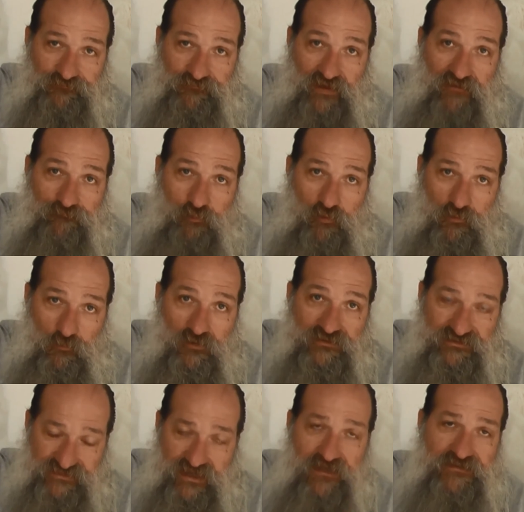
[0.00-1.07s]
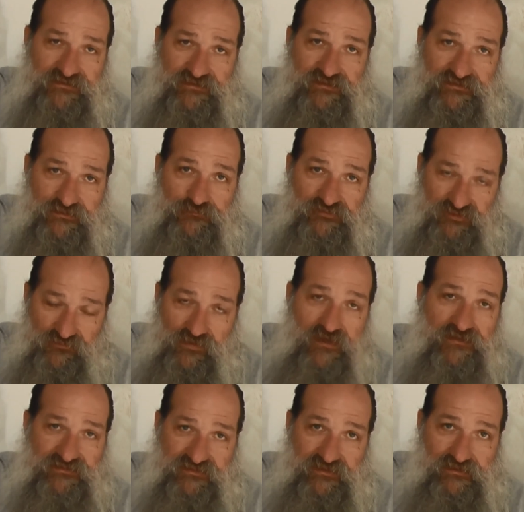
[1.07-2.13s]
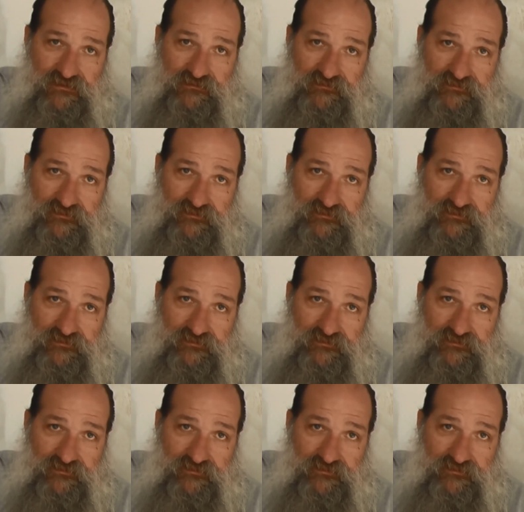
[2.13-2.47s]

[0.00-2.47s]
5.1 sound system surround sound.